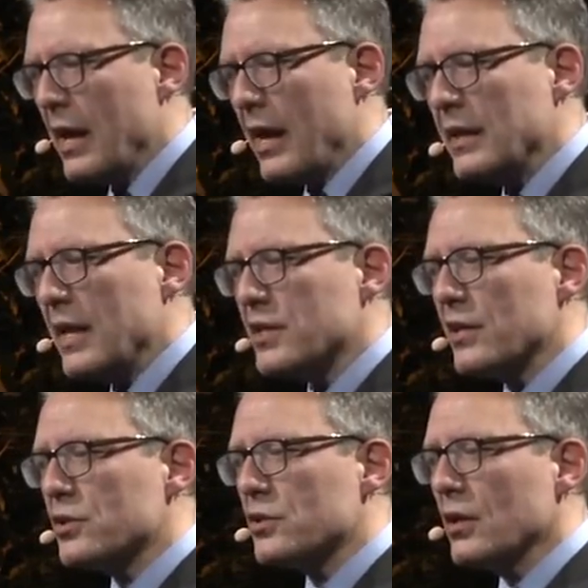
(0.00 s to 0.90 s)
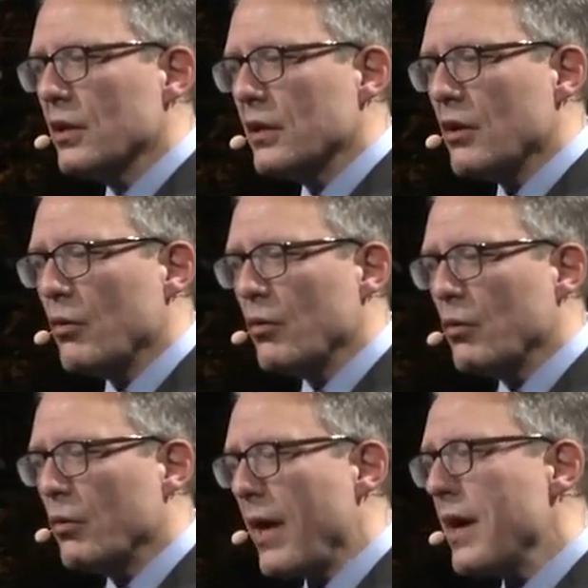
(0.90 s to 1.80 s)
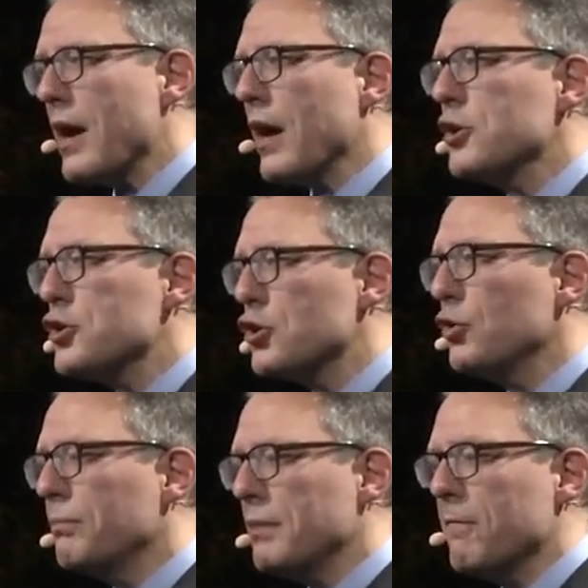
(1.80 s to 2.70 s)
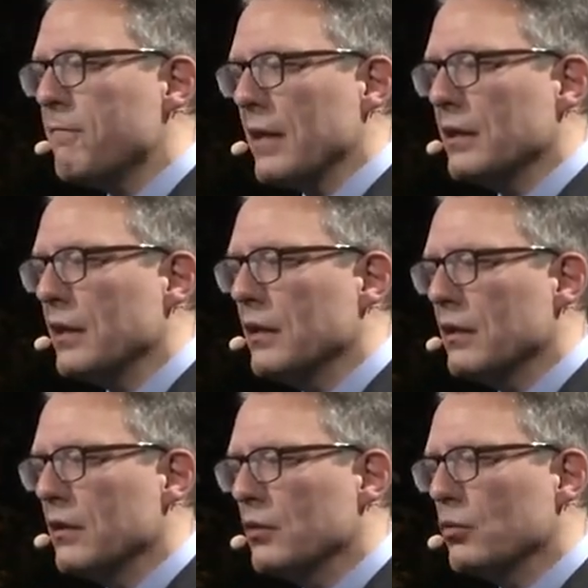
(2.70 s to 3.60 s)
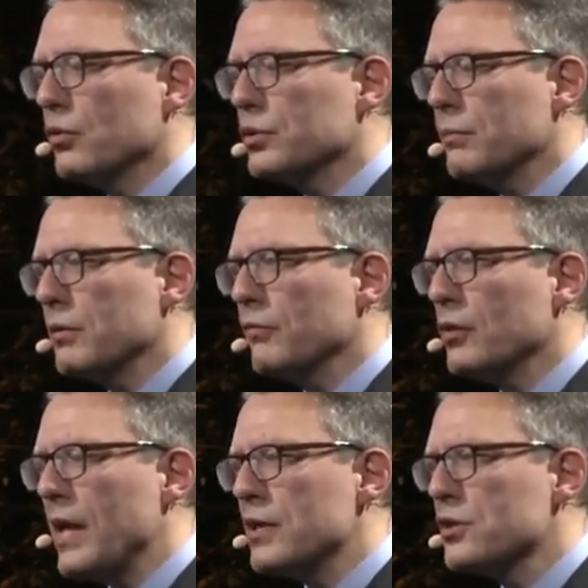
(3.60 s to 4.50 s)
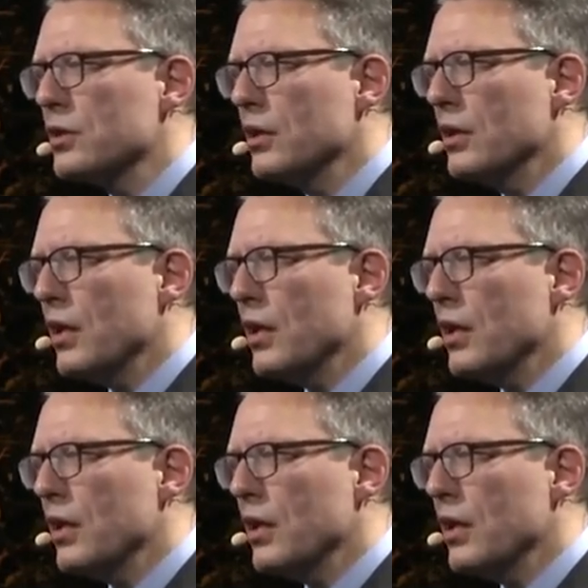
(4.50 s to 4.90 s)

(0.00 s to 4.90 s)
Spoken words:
In that sense, AI should be friendly towards the beautiful glitch.